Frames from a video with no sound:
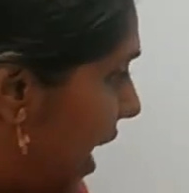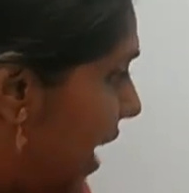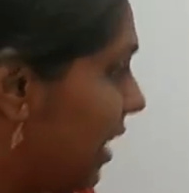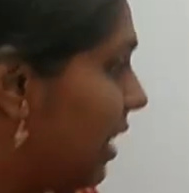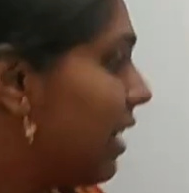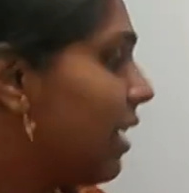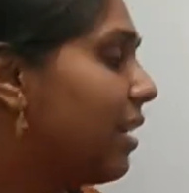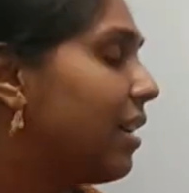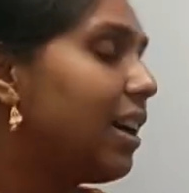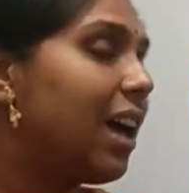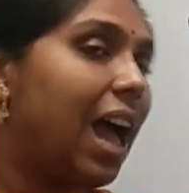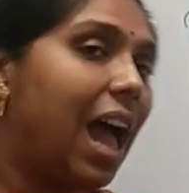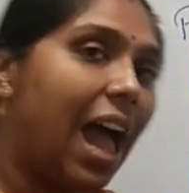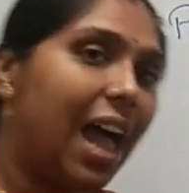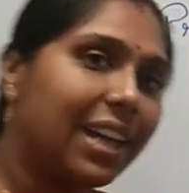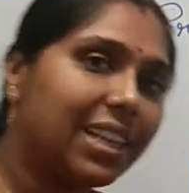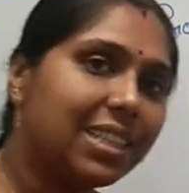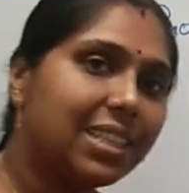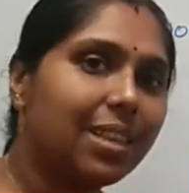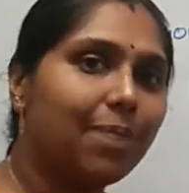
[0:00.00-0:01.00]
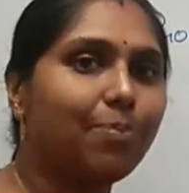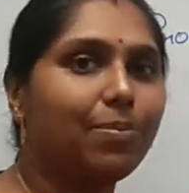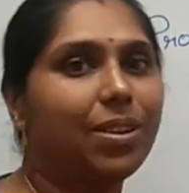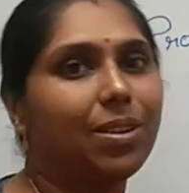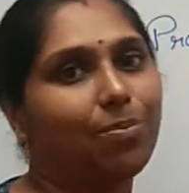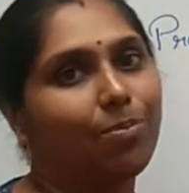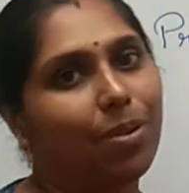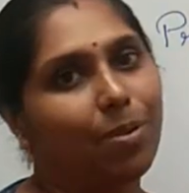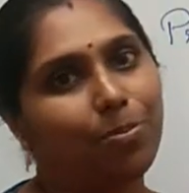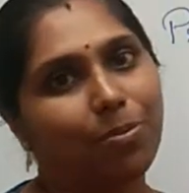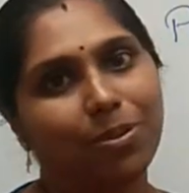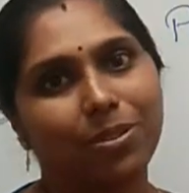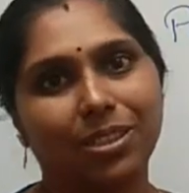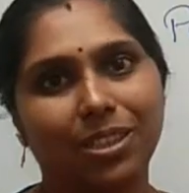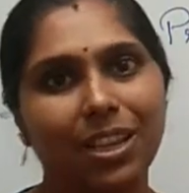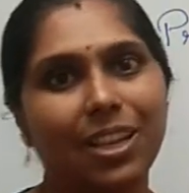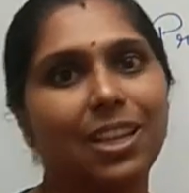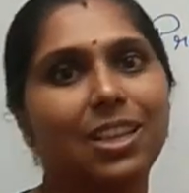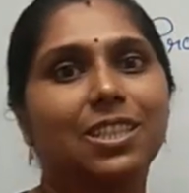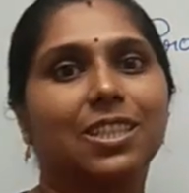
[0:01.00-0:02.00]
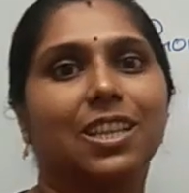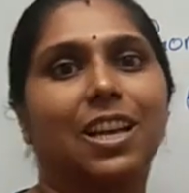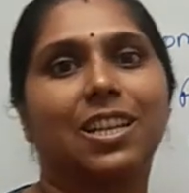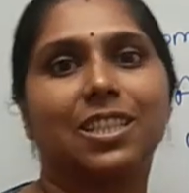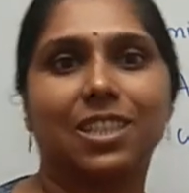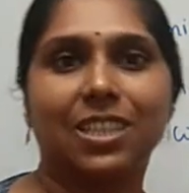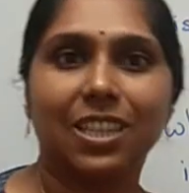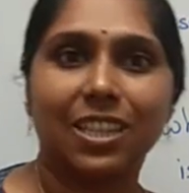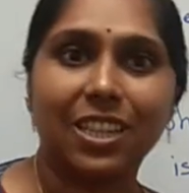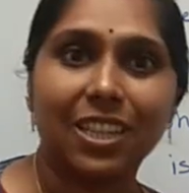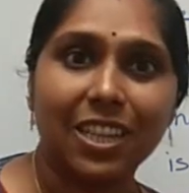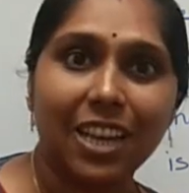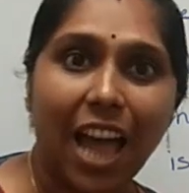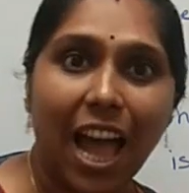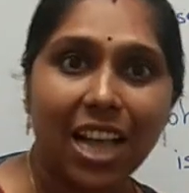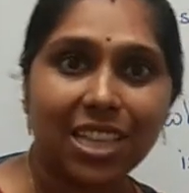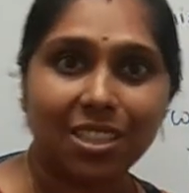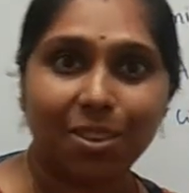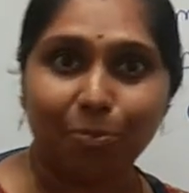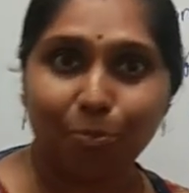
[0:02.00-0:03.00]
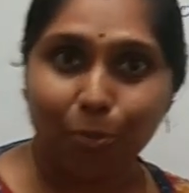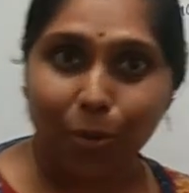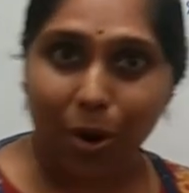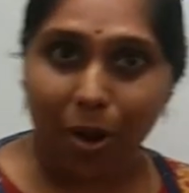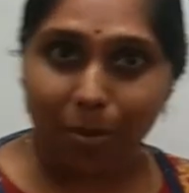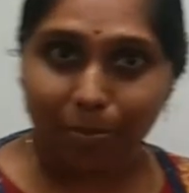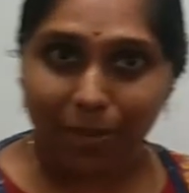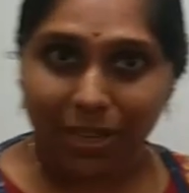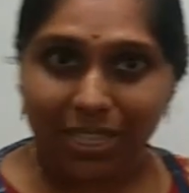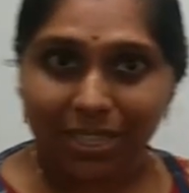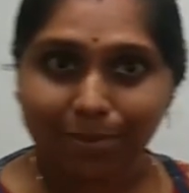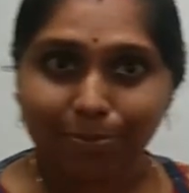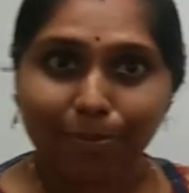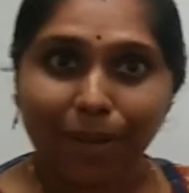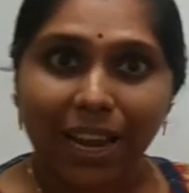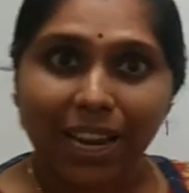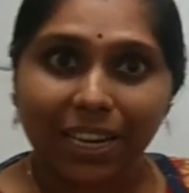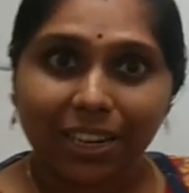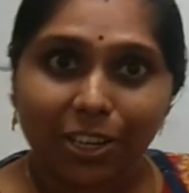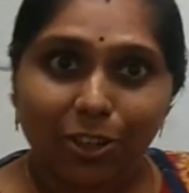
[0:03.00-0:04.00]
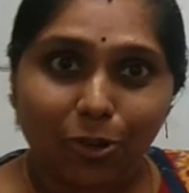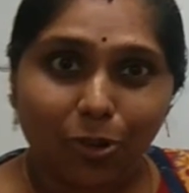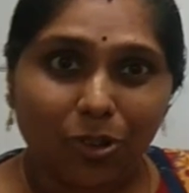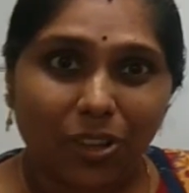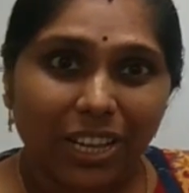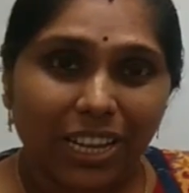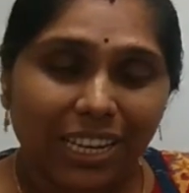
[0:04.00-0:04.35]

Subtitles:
And accepted proposal is considered as a promise, mind you,